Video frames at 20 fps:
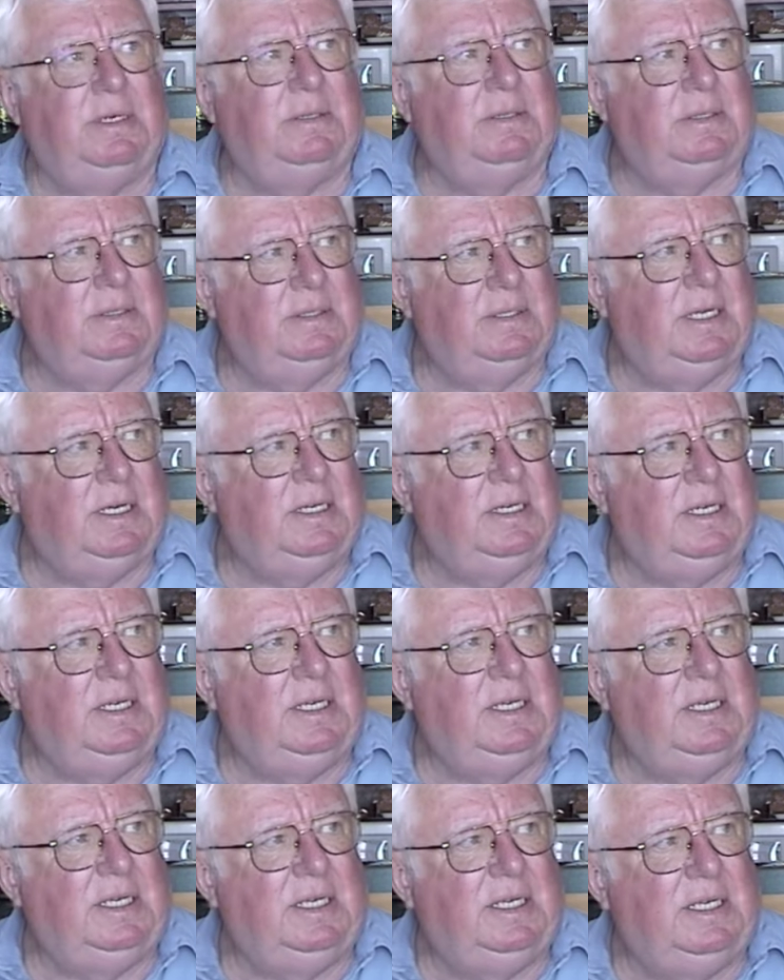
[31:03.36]
we built in
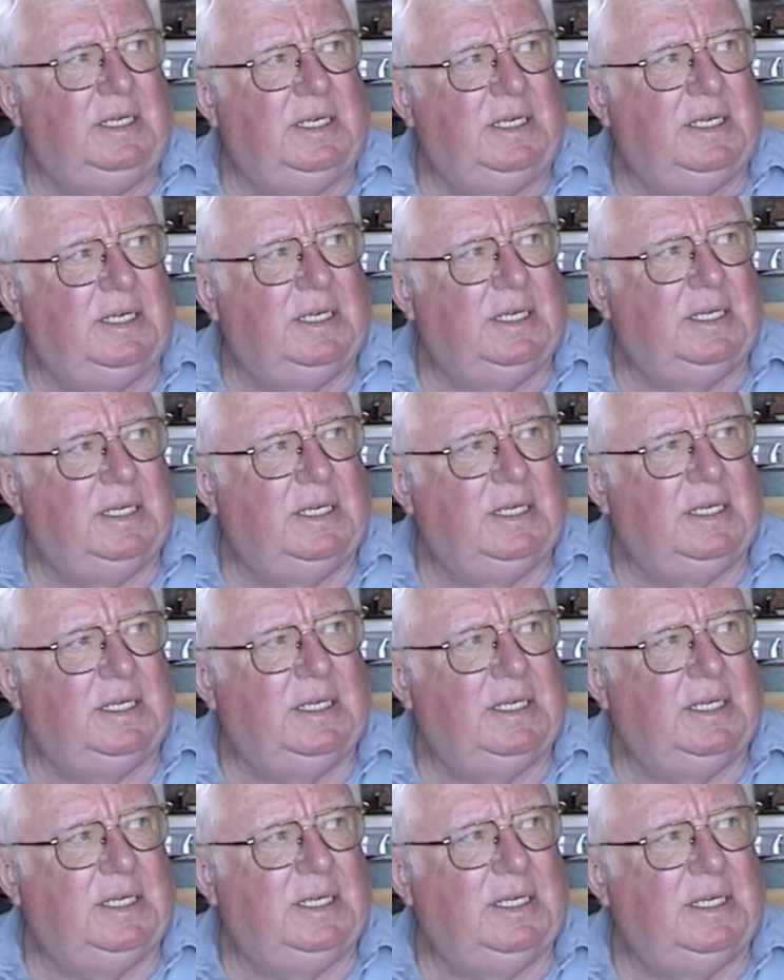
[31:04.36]

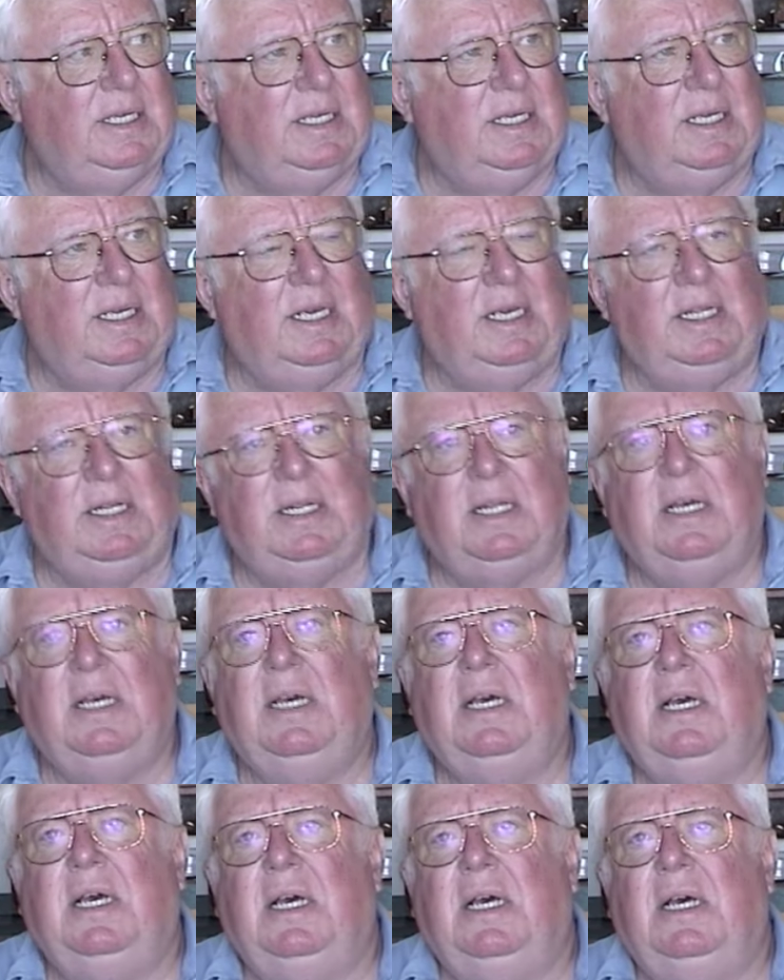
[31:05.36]
'98,
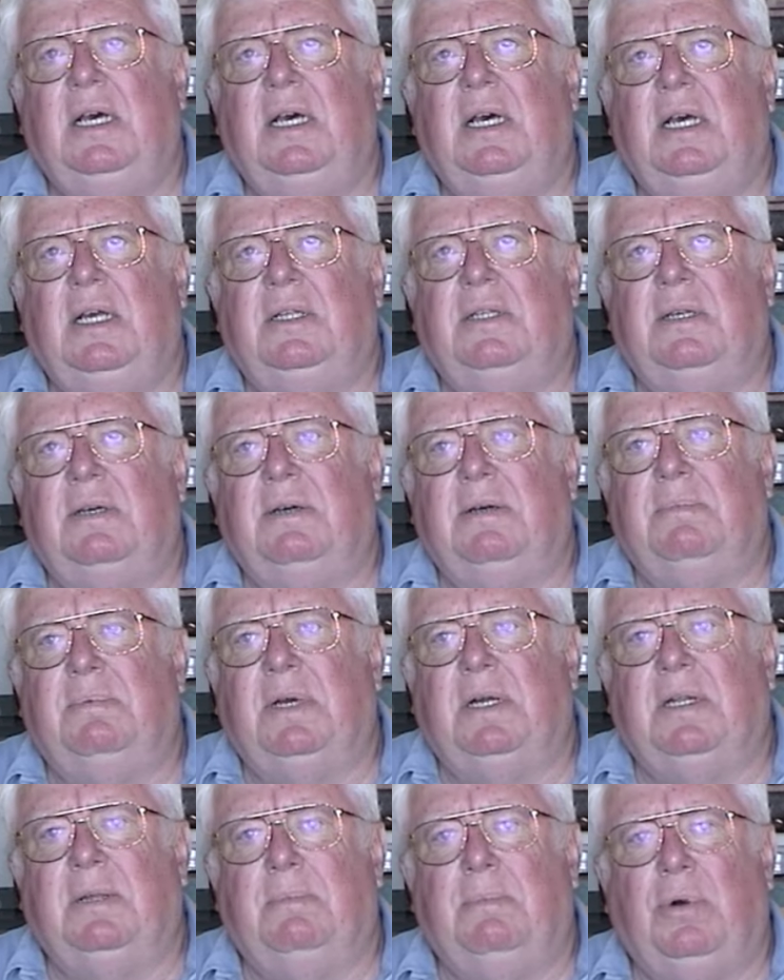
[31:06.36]
so
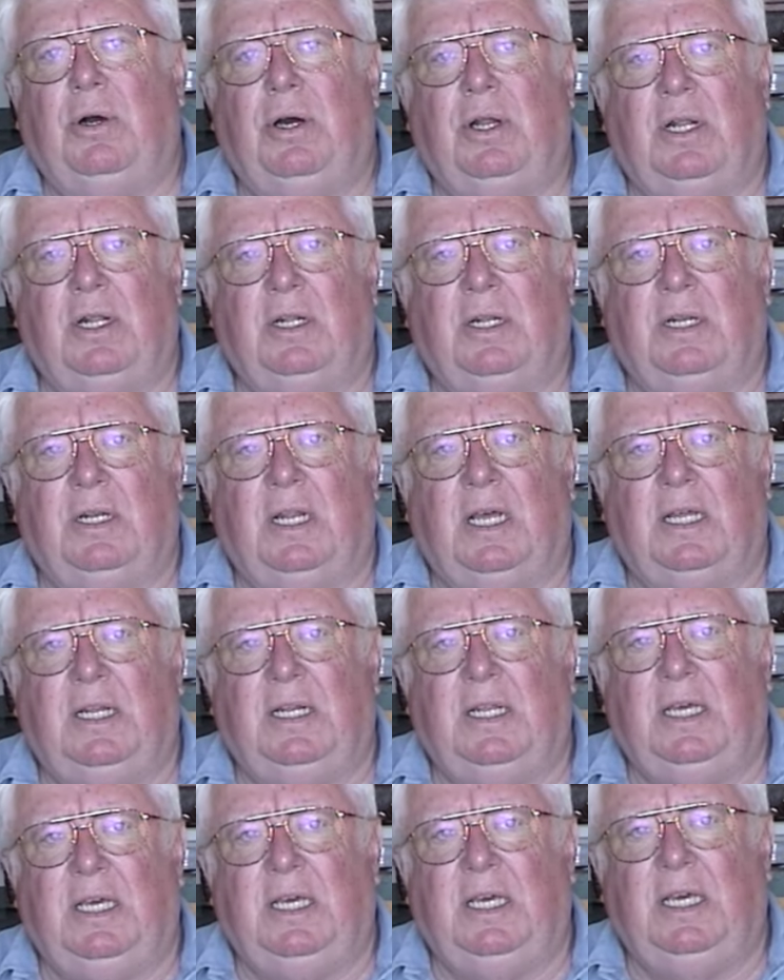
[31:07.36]
I probably bought it in
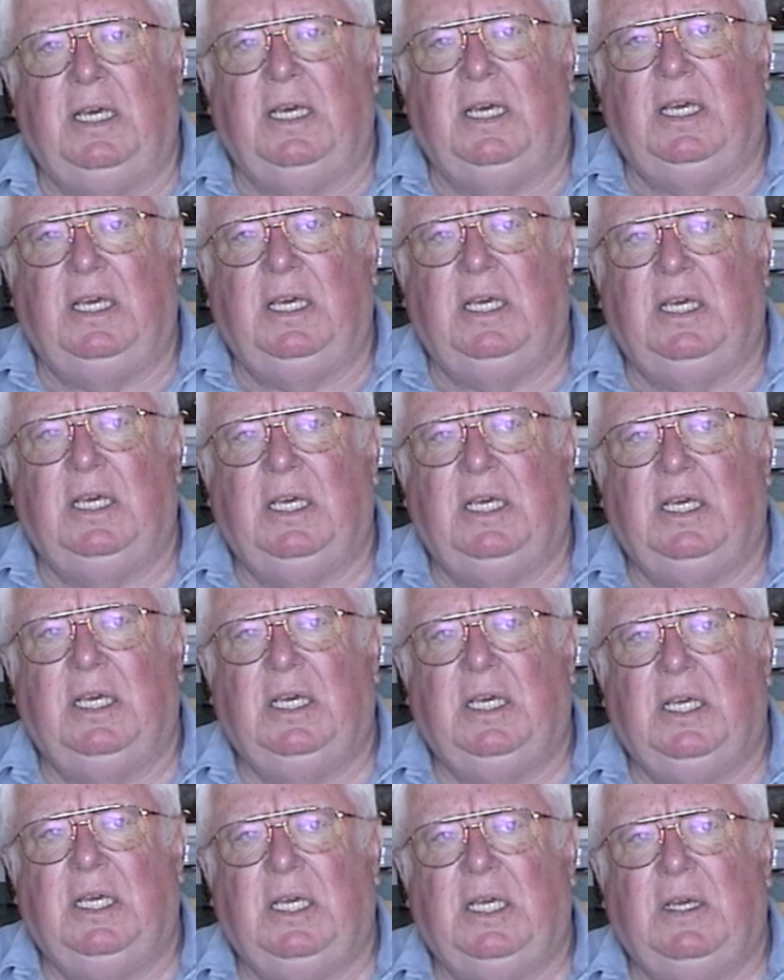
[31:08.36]

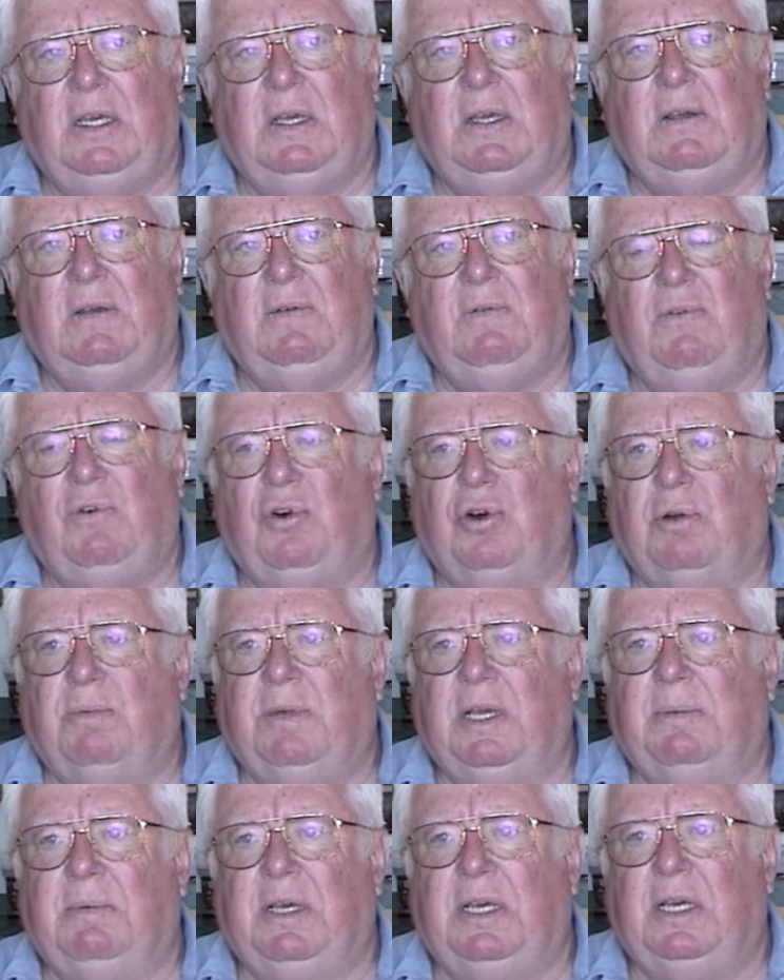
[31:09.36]

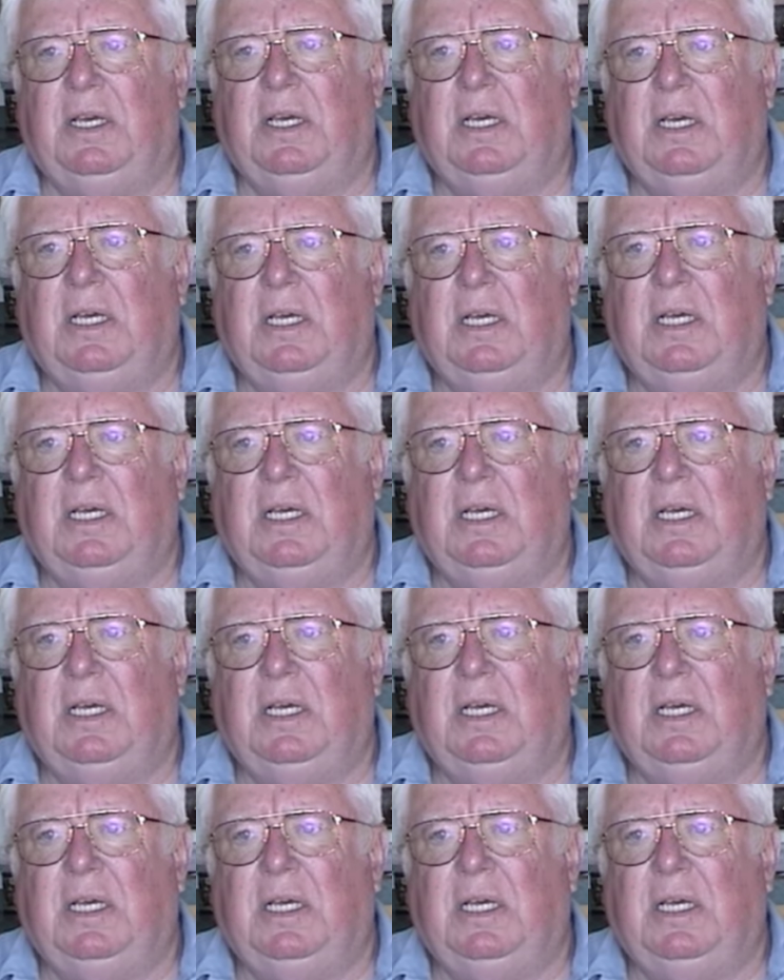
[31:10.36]
'94, maybe.